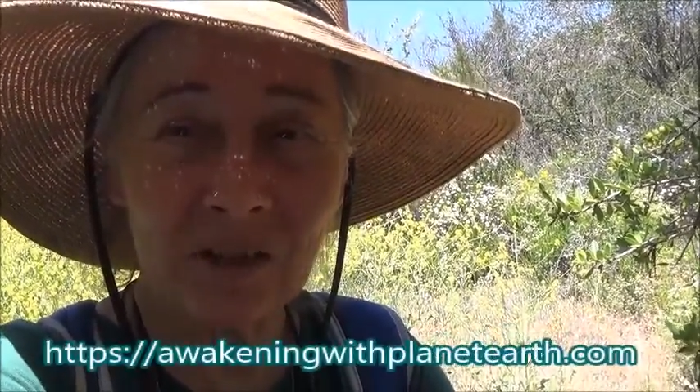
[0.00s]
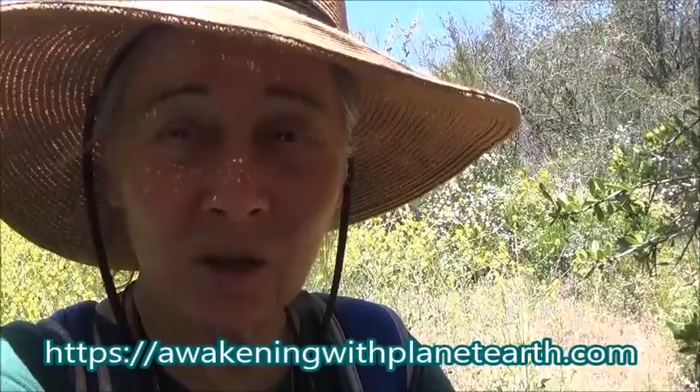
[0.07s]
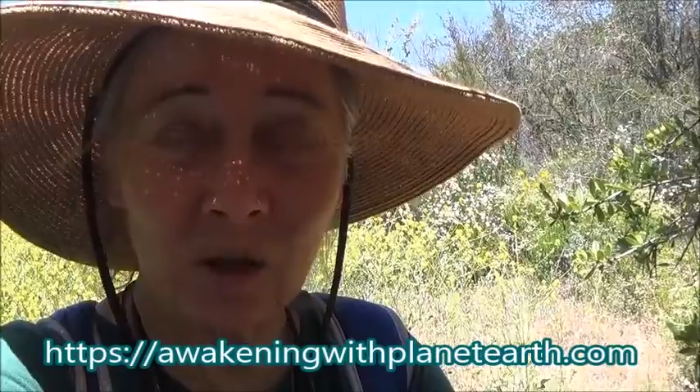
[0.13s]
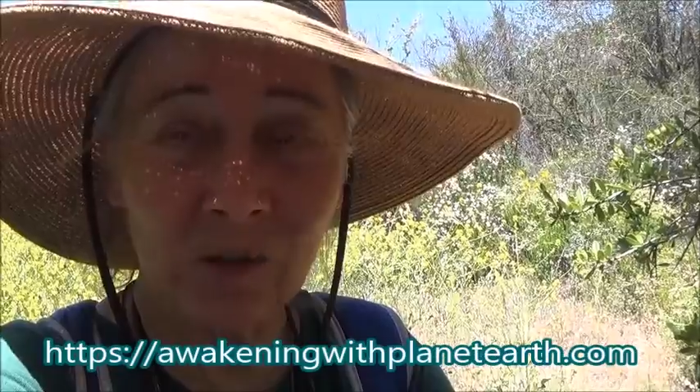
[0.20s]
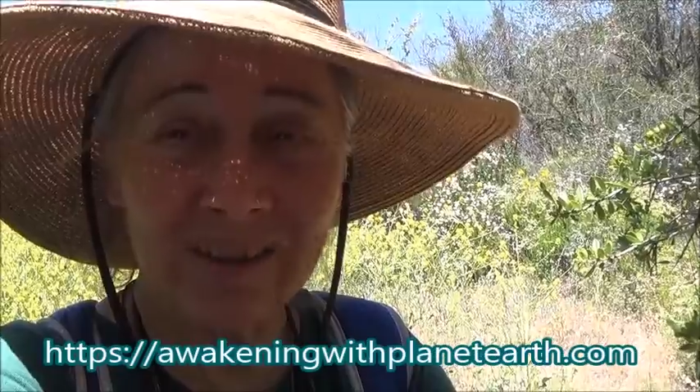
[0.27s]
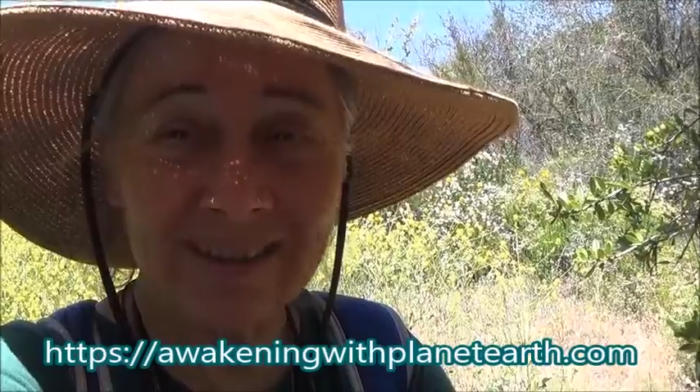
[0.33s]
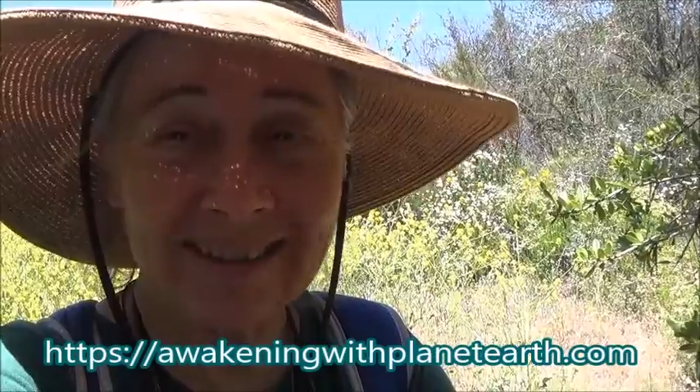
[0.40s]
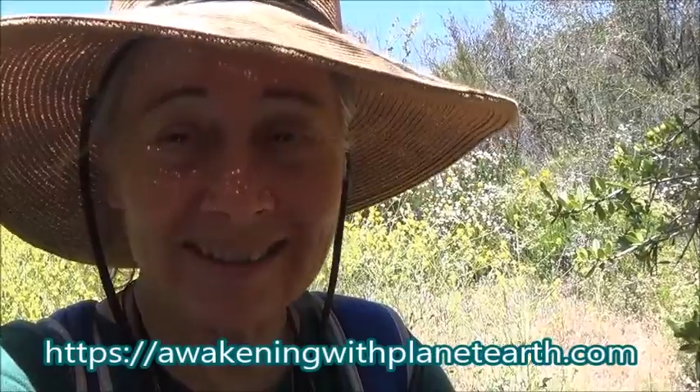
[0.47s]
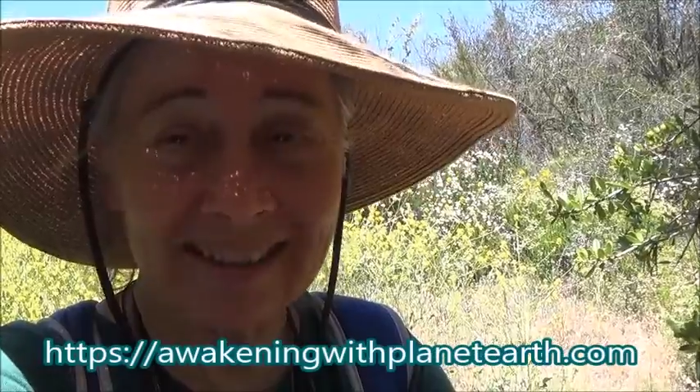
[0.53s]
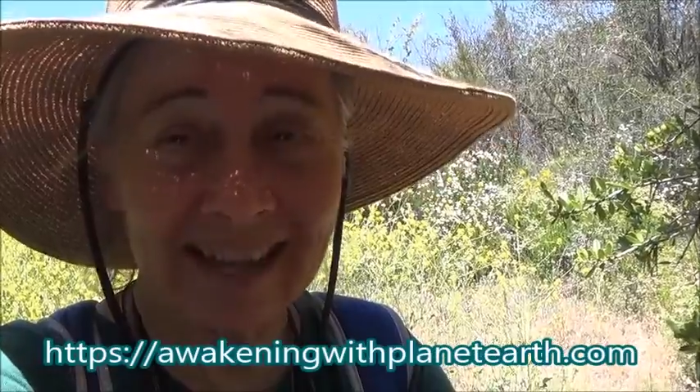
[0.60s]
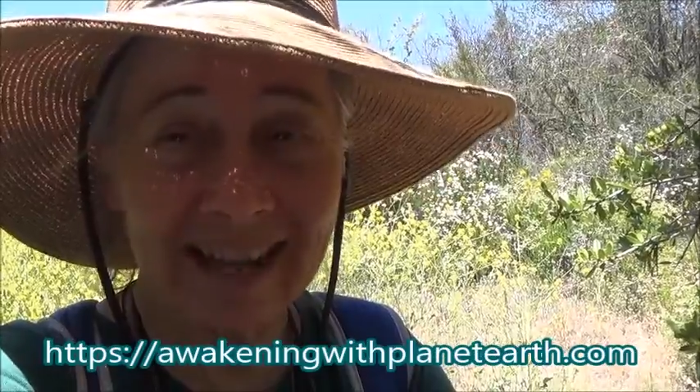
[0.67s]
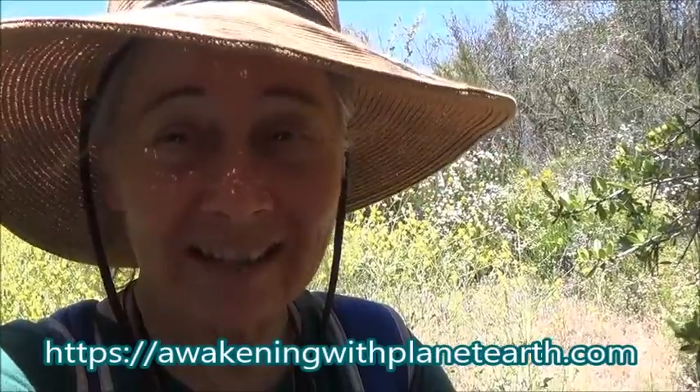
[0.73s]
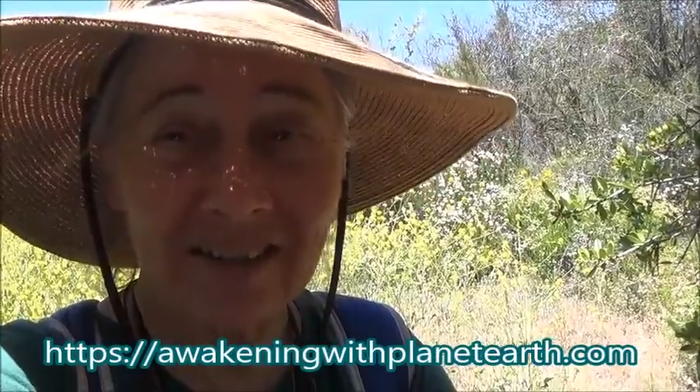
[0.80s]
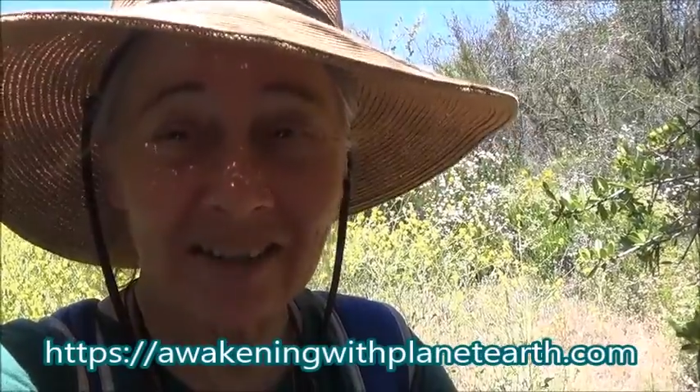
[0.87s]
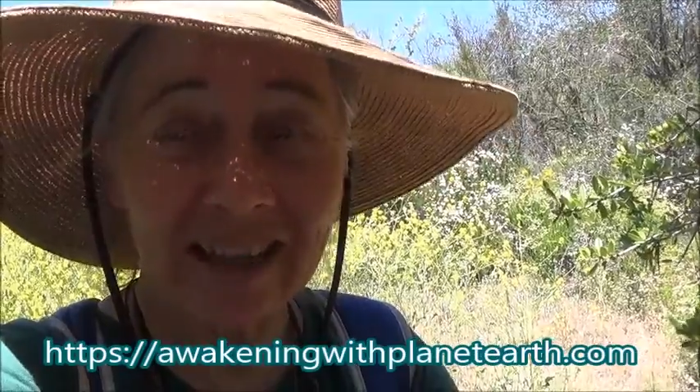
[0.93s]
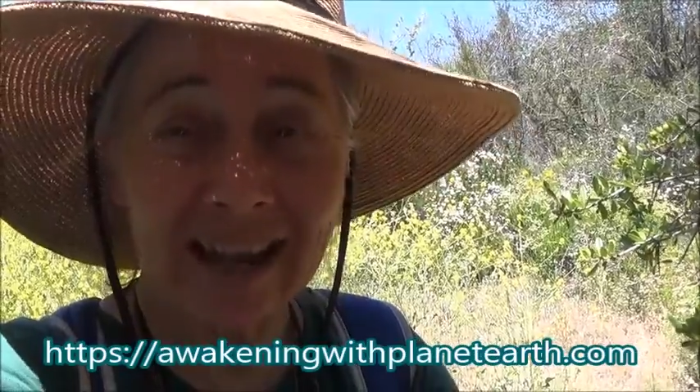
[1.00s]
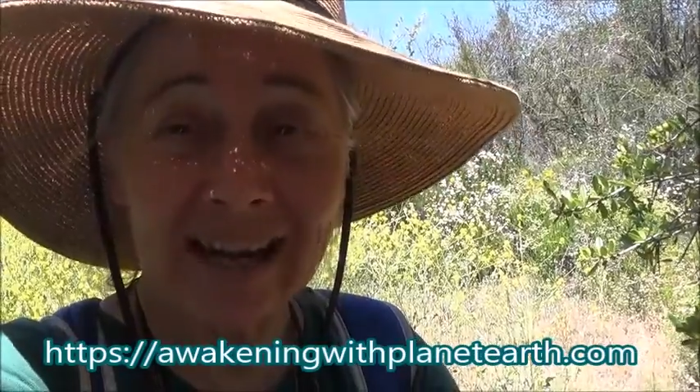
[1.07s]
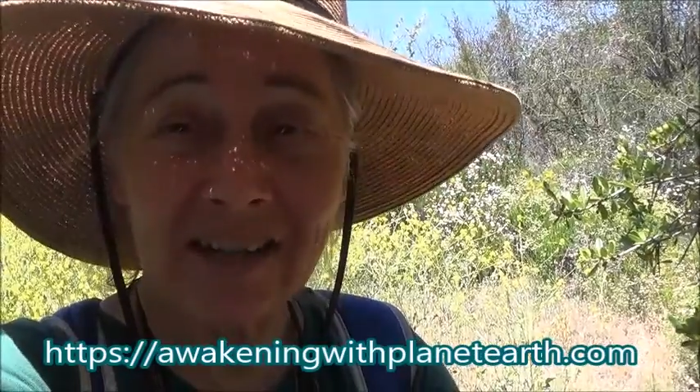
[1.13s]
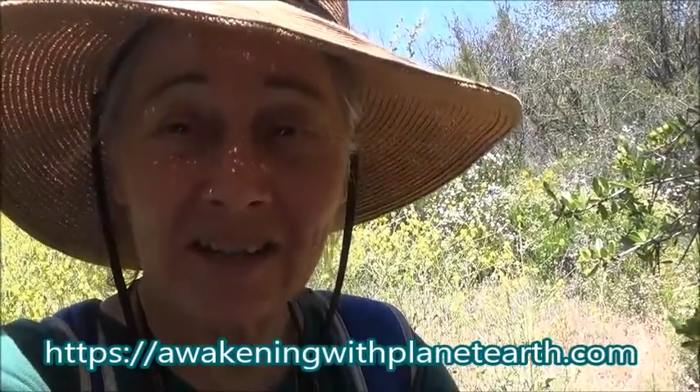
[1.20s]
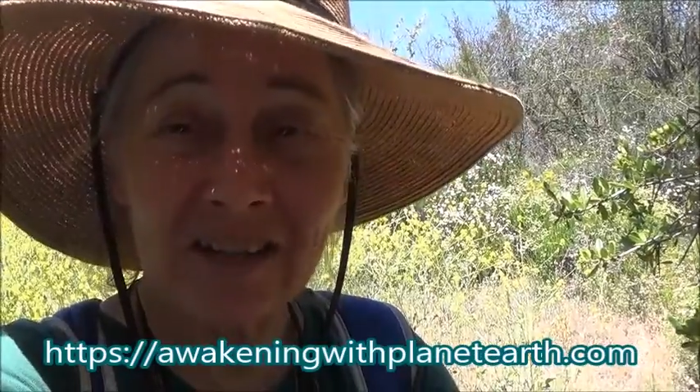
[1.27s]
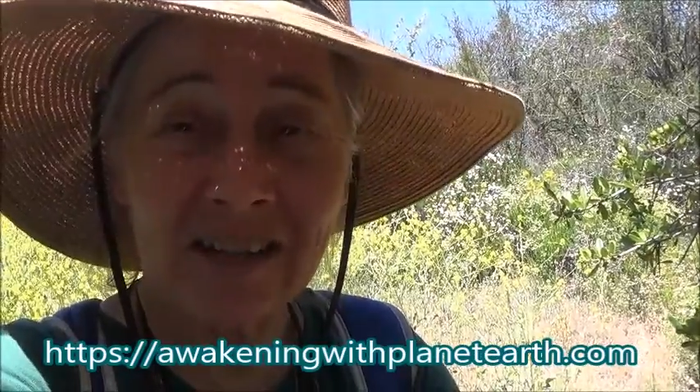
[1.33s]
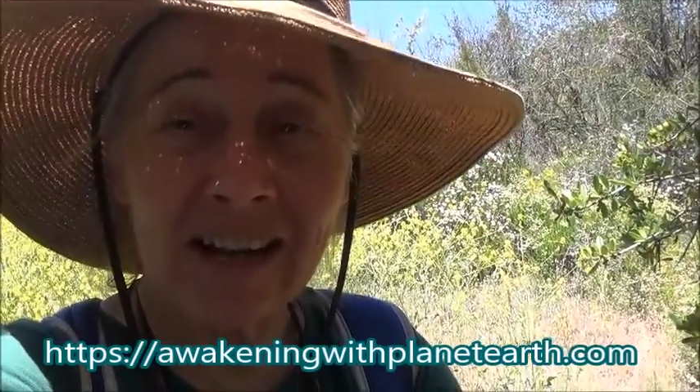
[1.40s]
colon slash
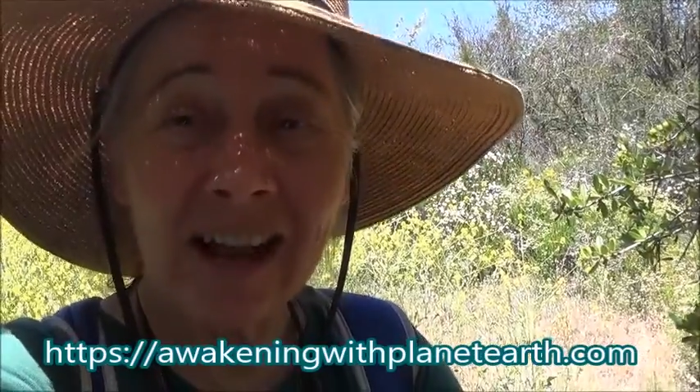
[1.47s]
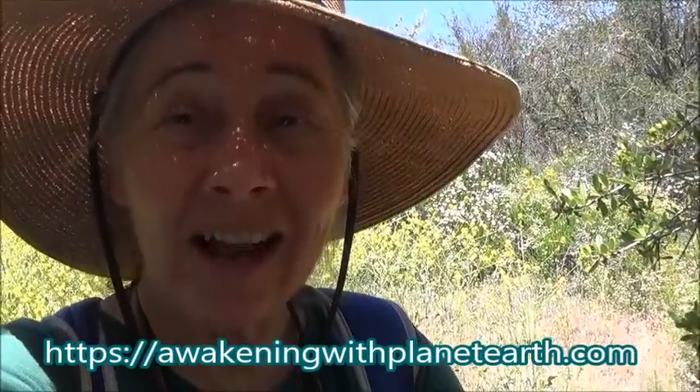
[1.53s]
slash